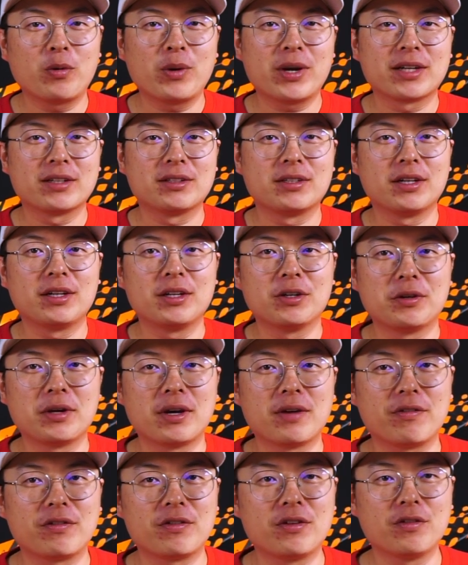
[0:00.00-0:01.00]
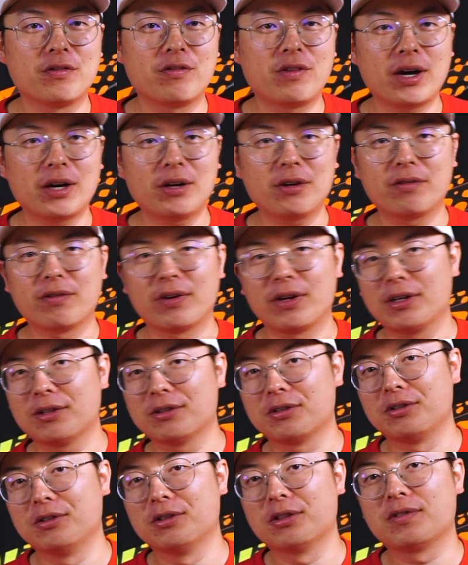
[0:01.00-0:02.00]
we continue, if you find our
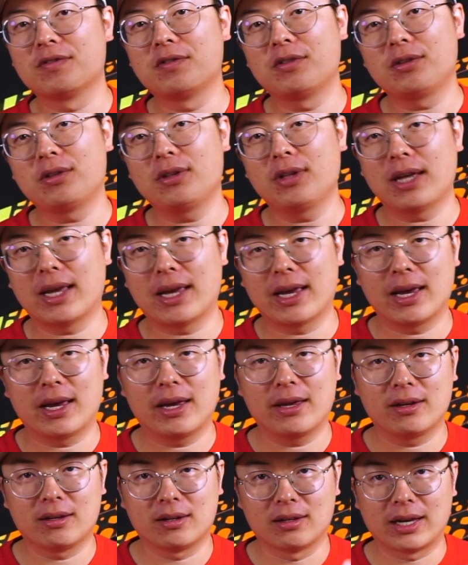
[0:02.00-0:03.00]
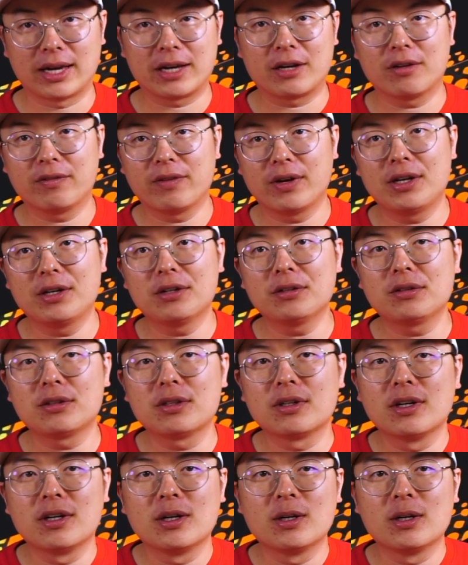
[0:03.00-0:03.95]
videos useful and like our videos,